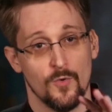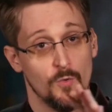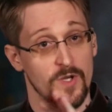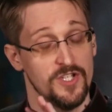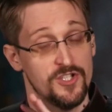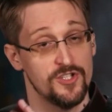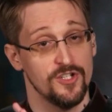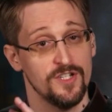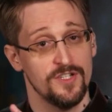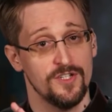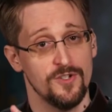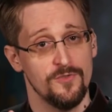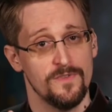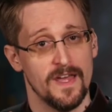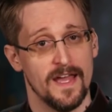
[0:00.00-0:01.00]
We should
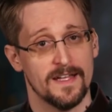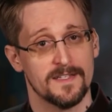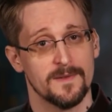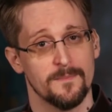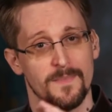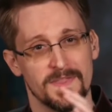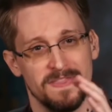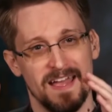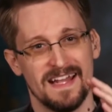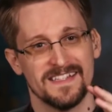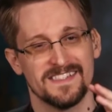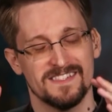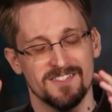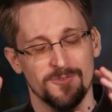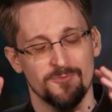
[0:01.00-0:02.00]
do that, but
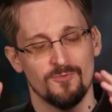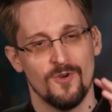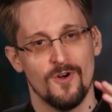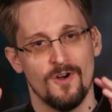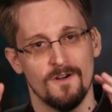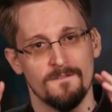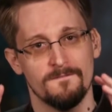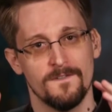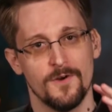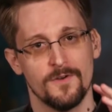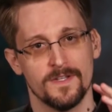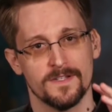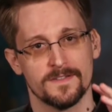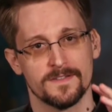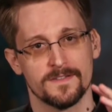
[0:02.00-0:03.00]
that's the wrong
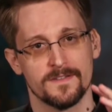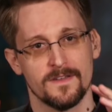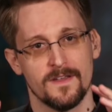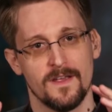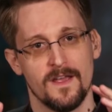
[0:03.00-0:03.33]
focus.